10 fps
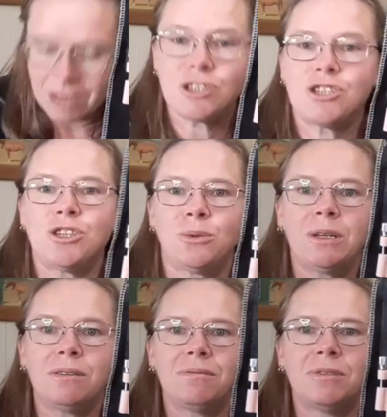
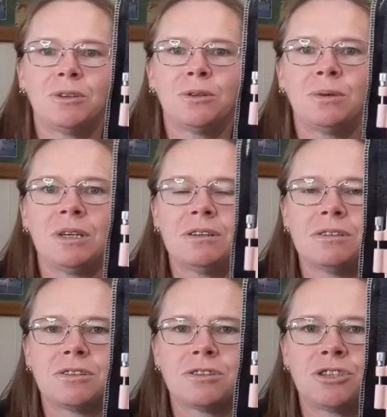Stuart, who
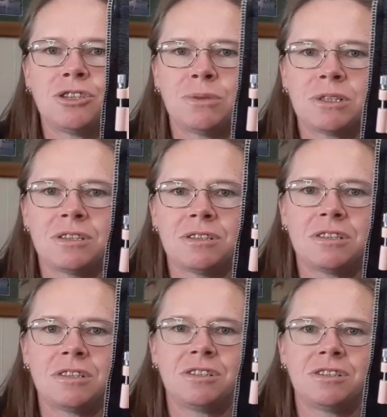is Stuart's in
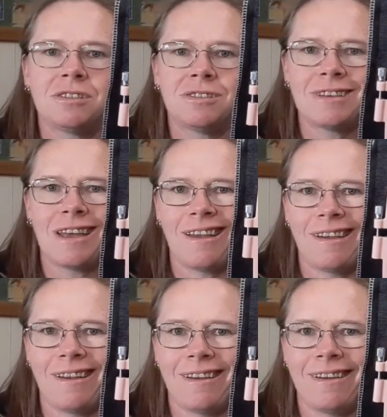Stitches,
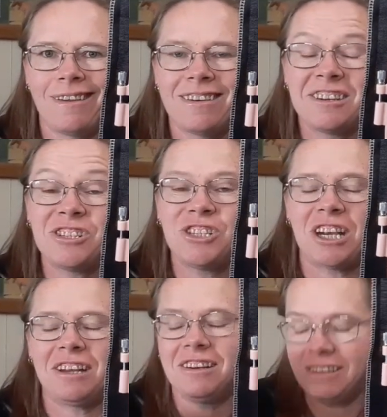and
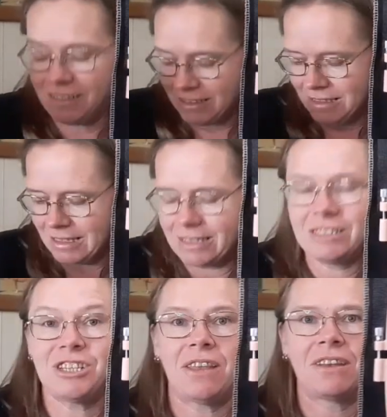Jen
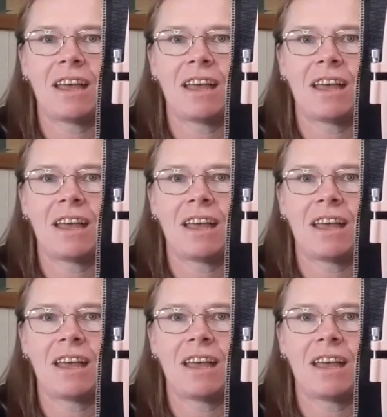the